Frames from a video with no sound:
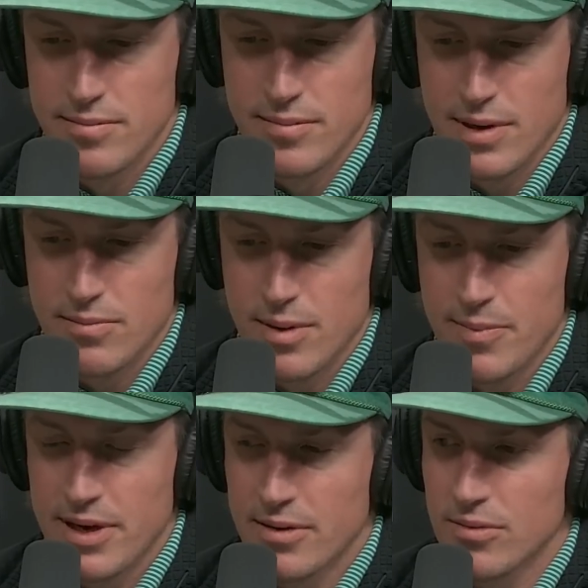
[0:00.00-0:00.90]
And
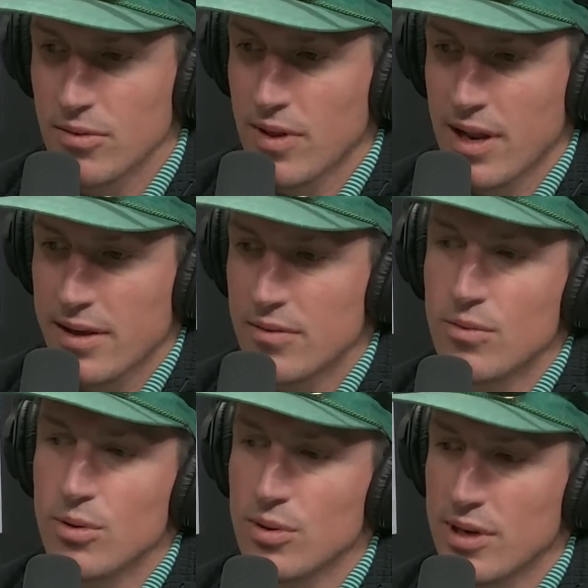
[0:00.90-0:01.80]
I mean, I don't know that I
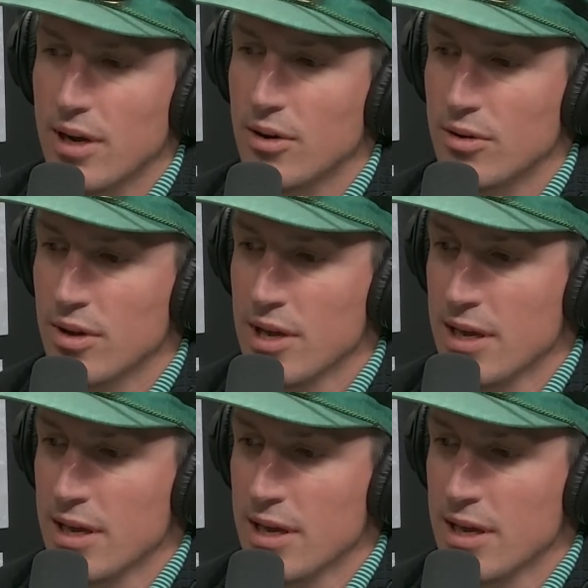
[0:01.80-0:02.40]
can rule it out,